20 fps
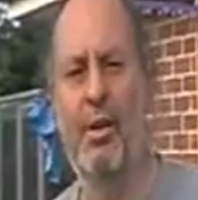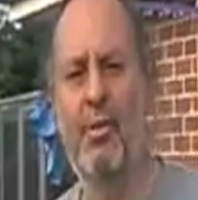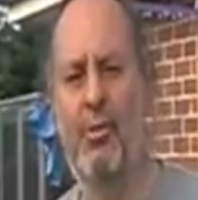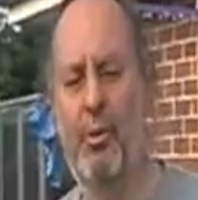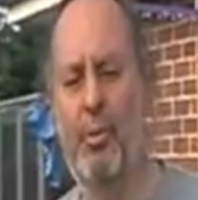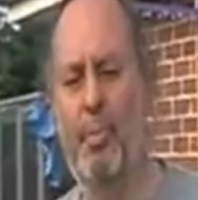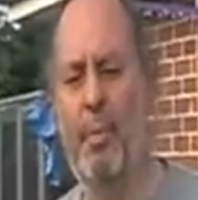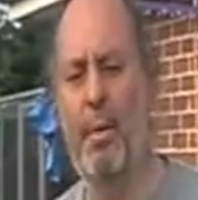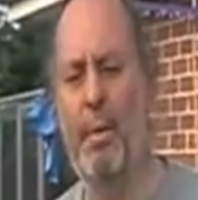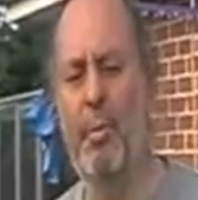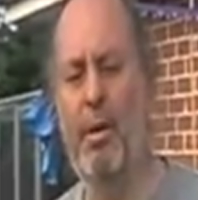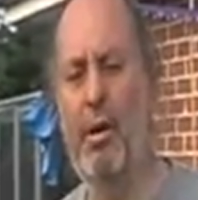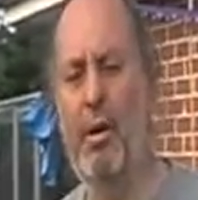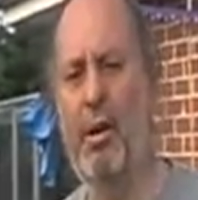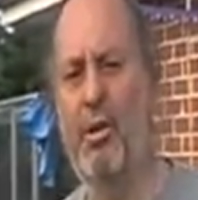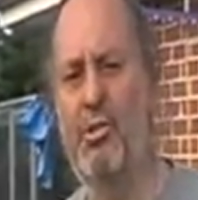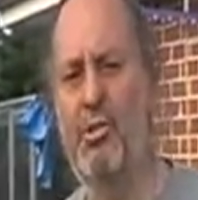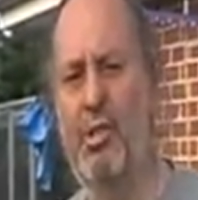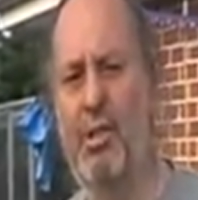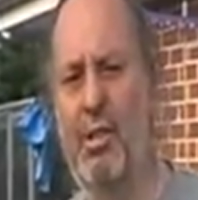through
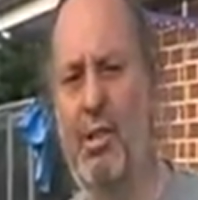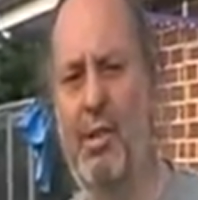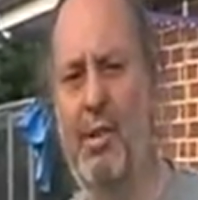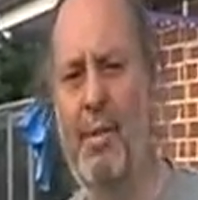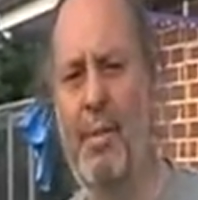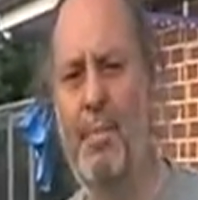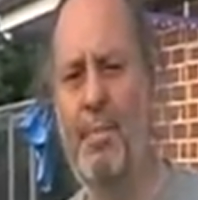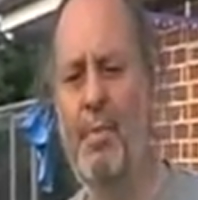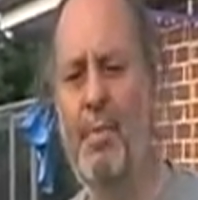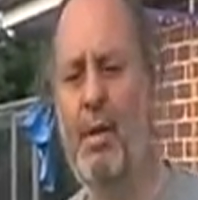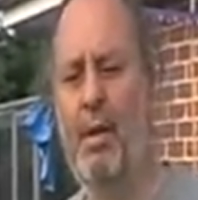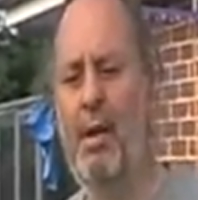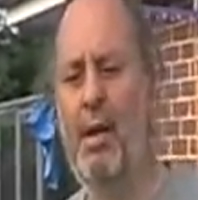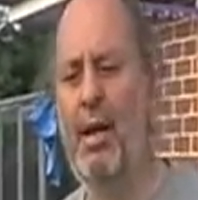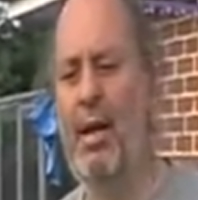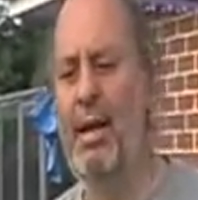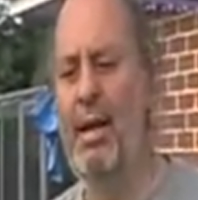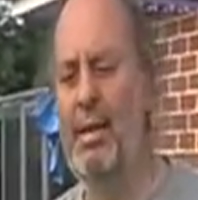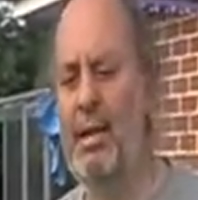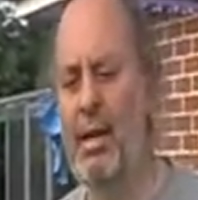permaculture.
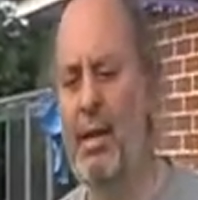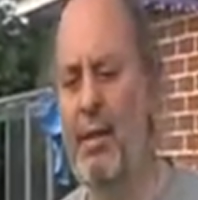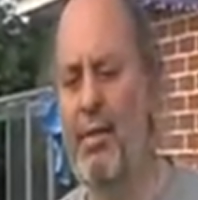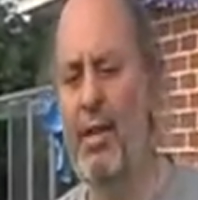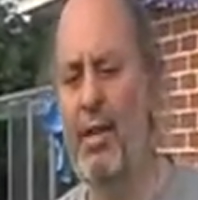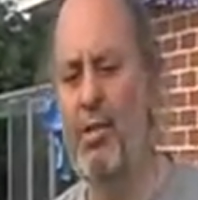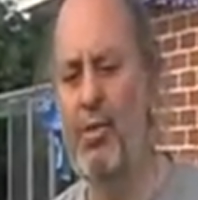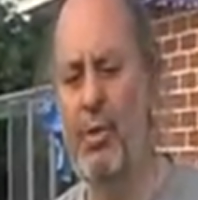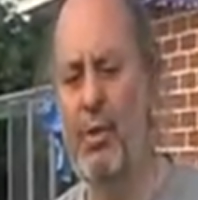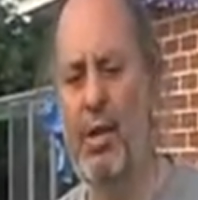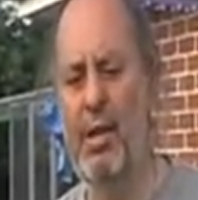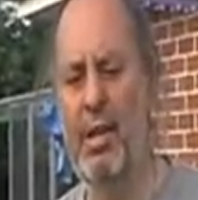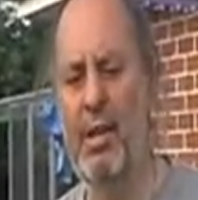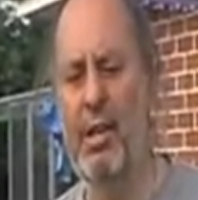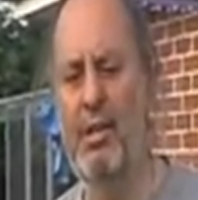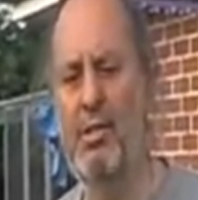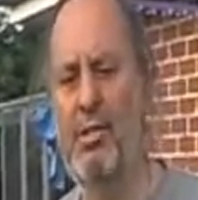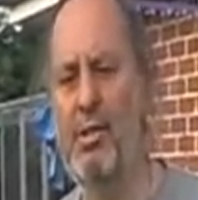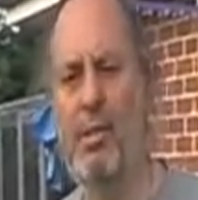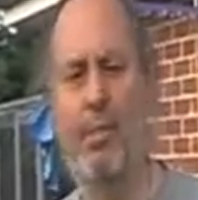And those
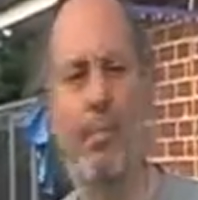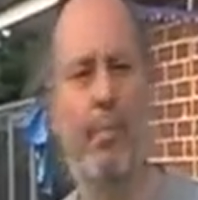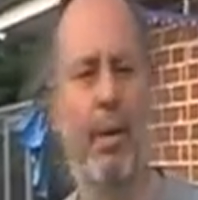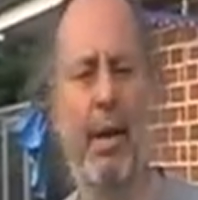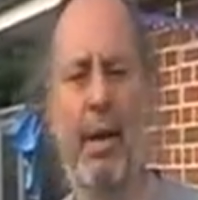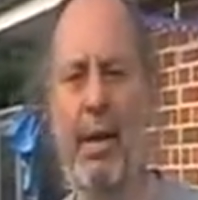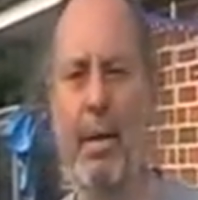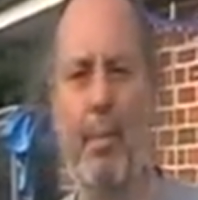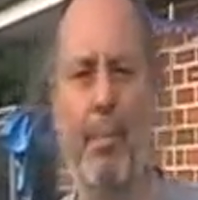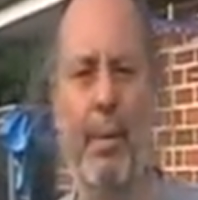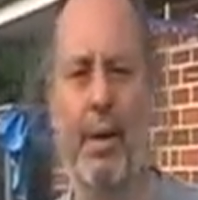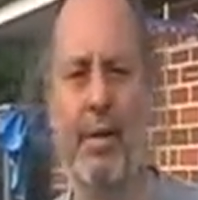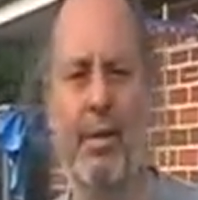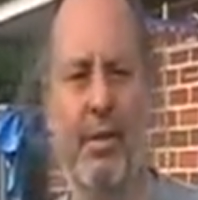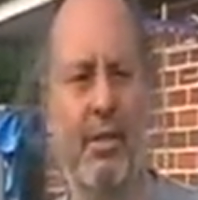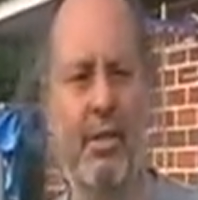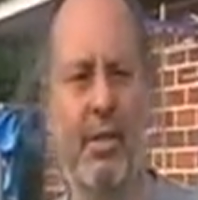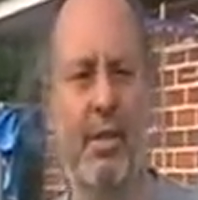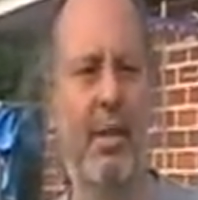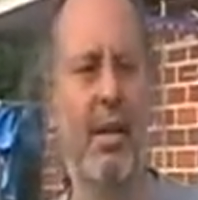videos are plenty
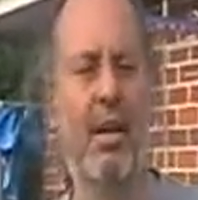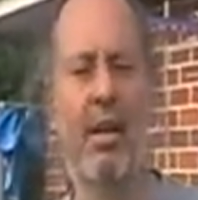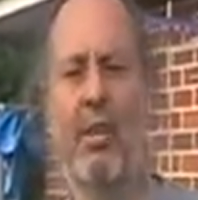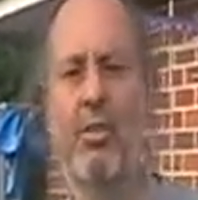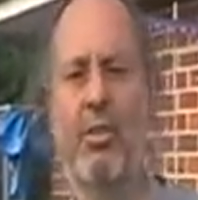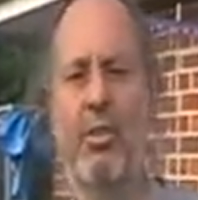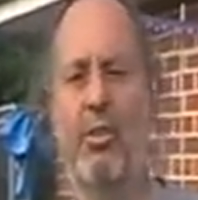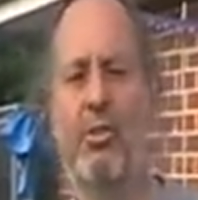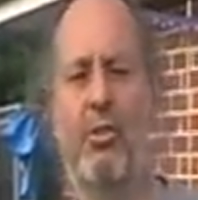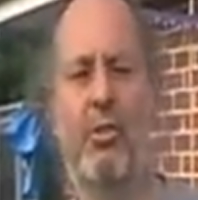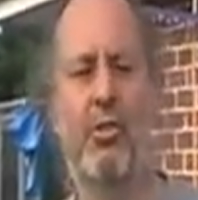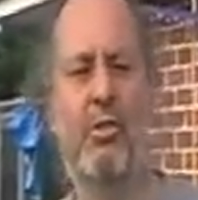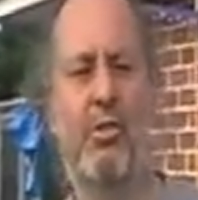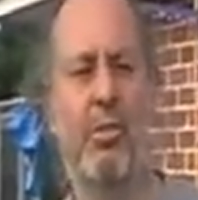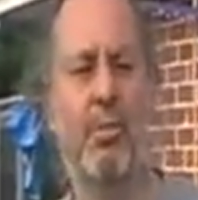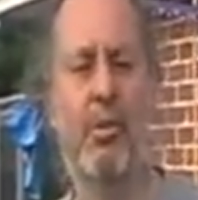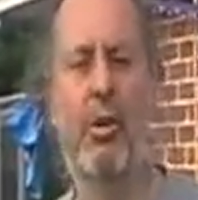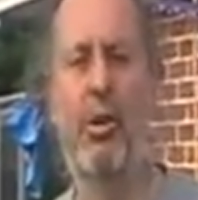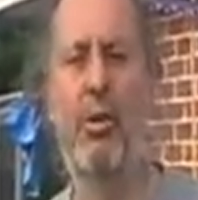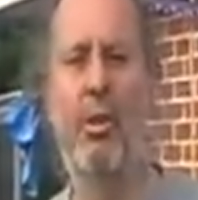abundant. Do
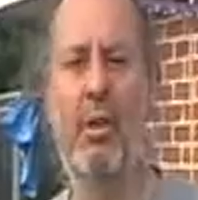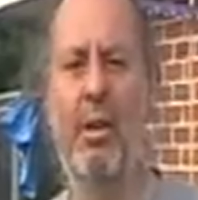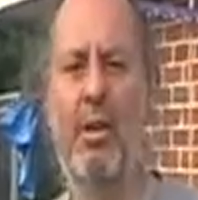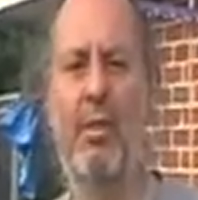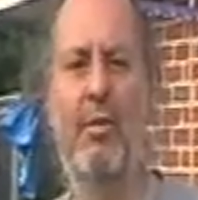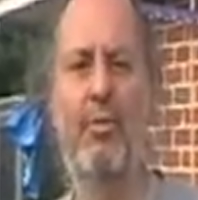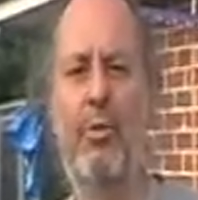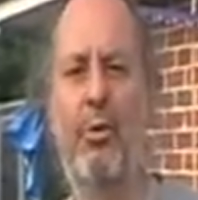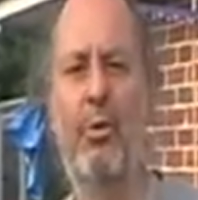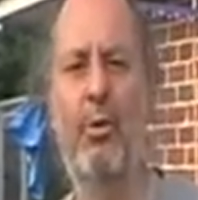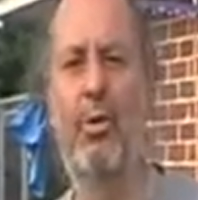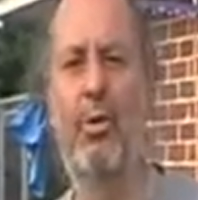some Googling for